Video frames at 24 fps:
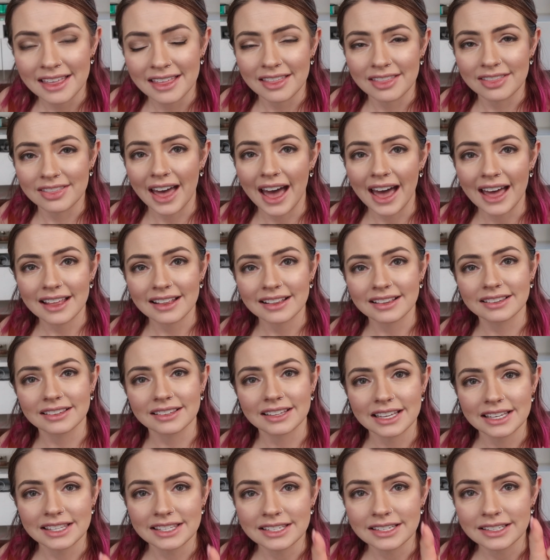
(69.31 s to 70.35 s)
little
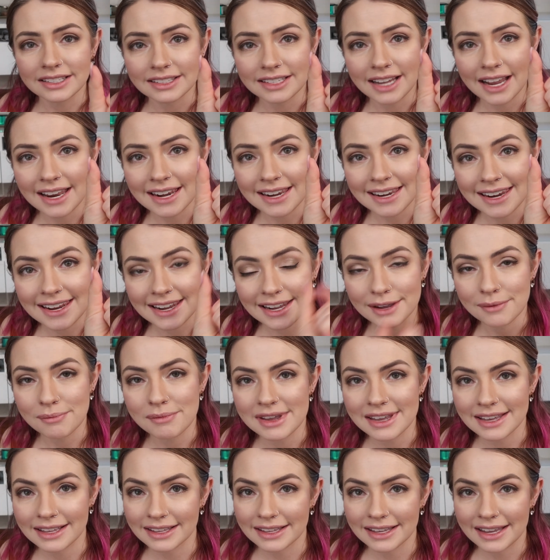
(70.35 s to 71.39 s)
tiny
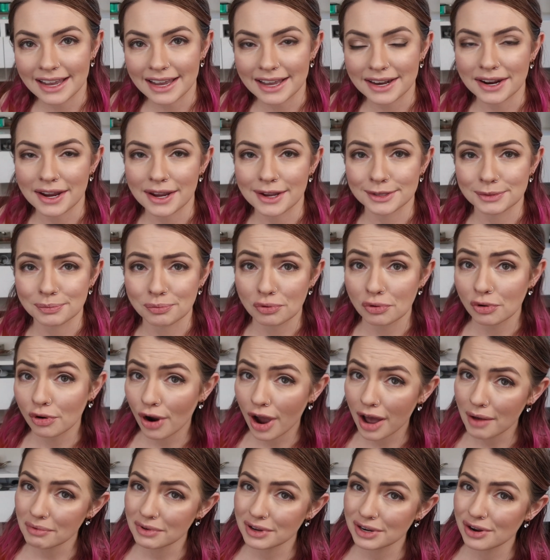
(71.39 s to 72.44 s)
chameleon is
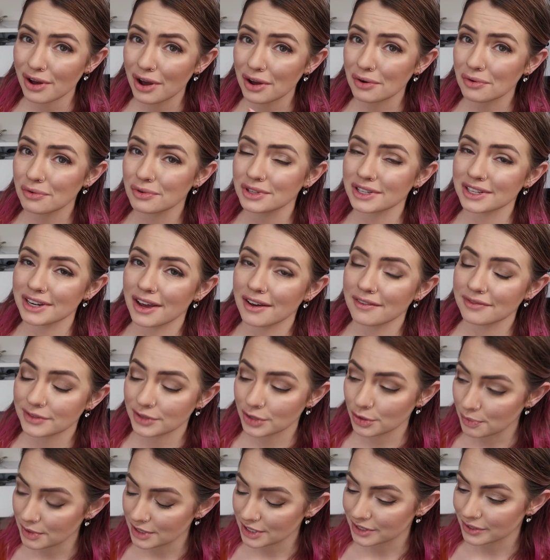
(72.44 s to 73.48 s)
probably not old enough
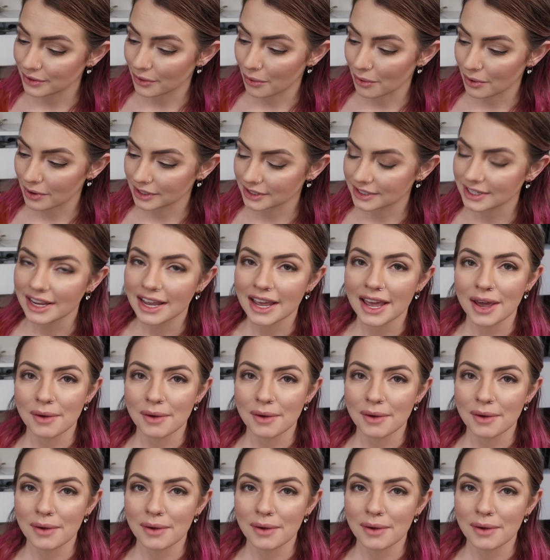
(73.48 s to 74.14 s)
to be sold,